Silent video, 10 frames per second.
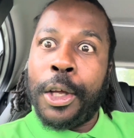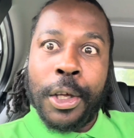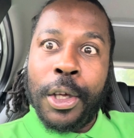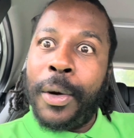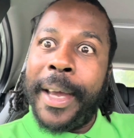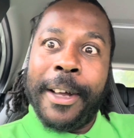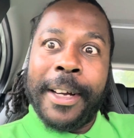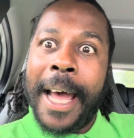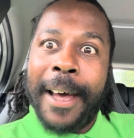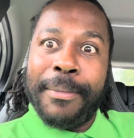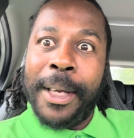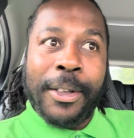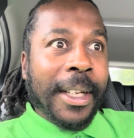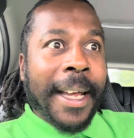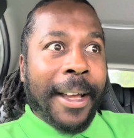you ain't gonna have me
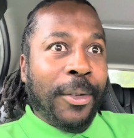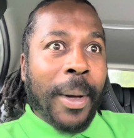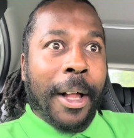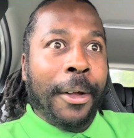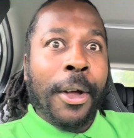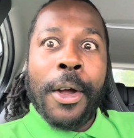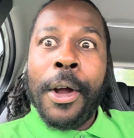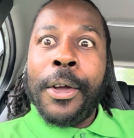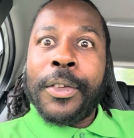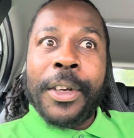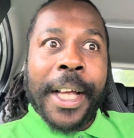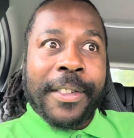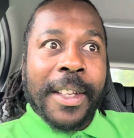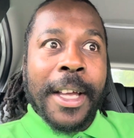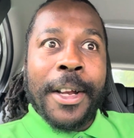today as well. So
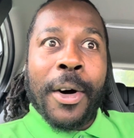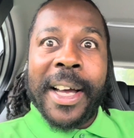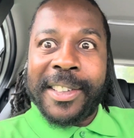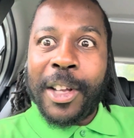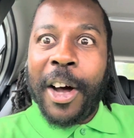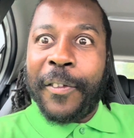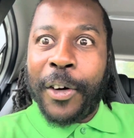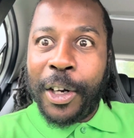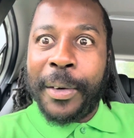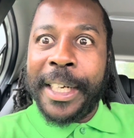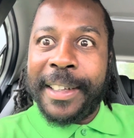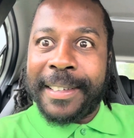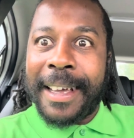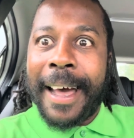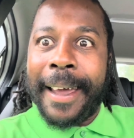next thing you know, I start following this
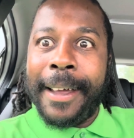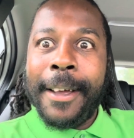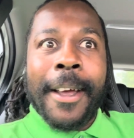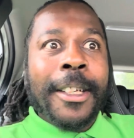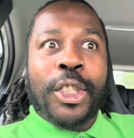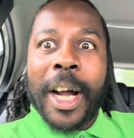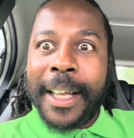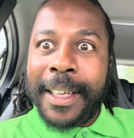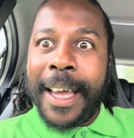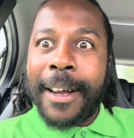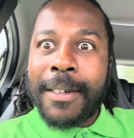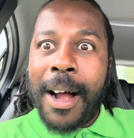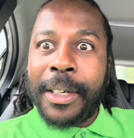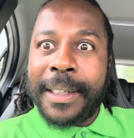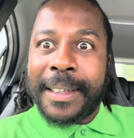guy, try to get
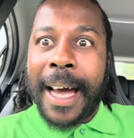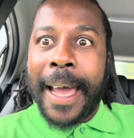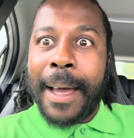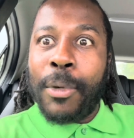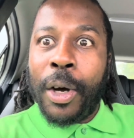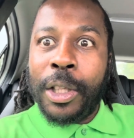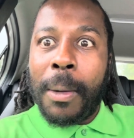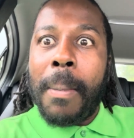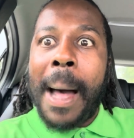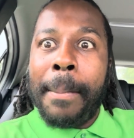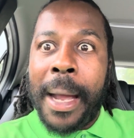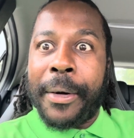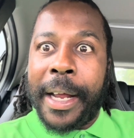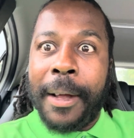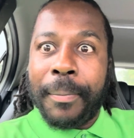round this guy. I'm going to
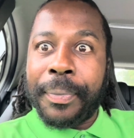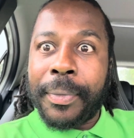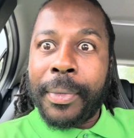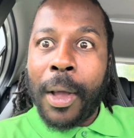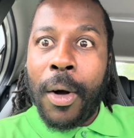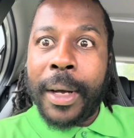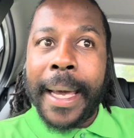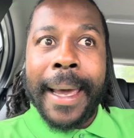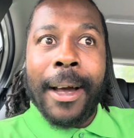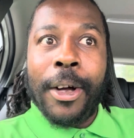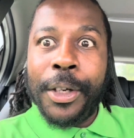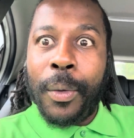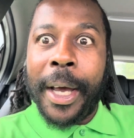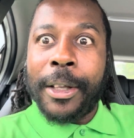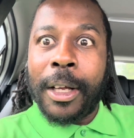Banbury, okay, on the
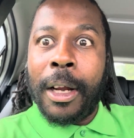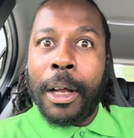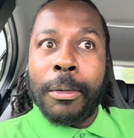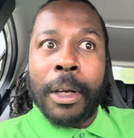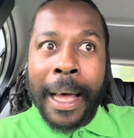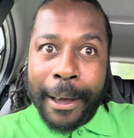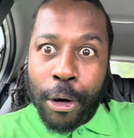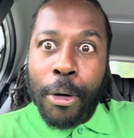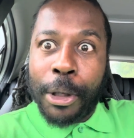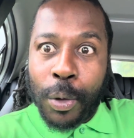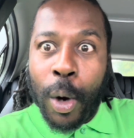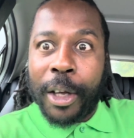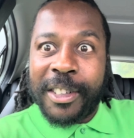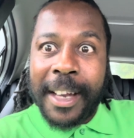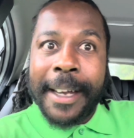way to like going
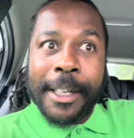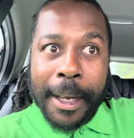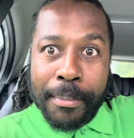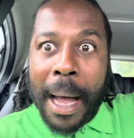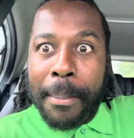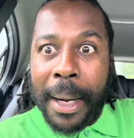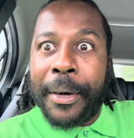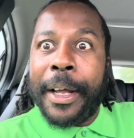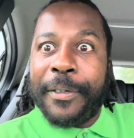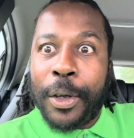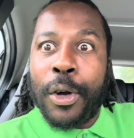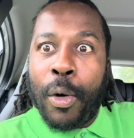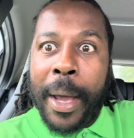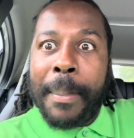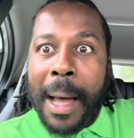towards London, Banbury, if you know
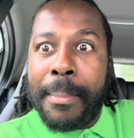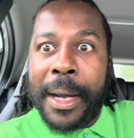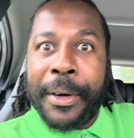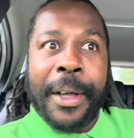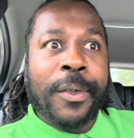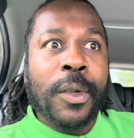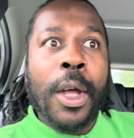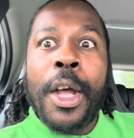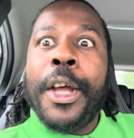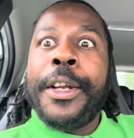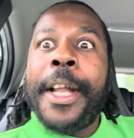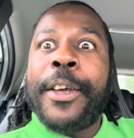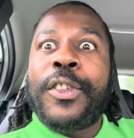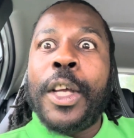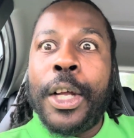where Banbury is.
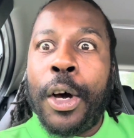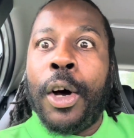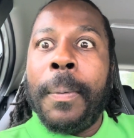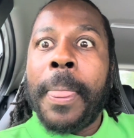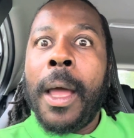Next thing you know,